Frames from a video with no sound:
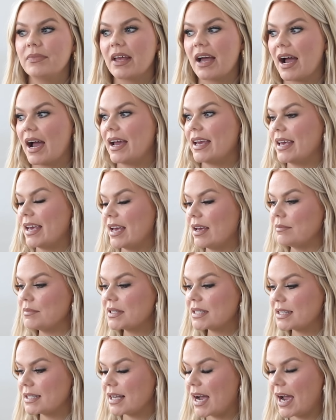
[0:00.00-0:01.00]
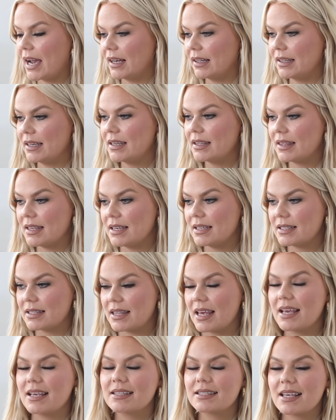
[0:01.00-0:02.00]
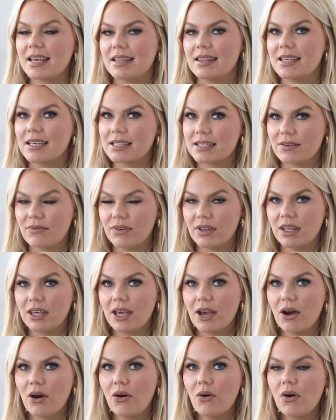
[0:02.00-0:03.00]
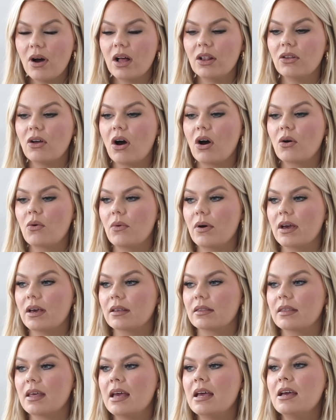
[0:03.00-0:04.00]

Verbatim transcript: I am styling these things in this video, along with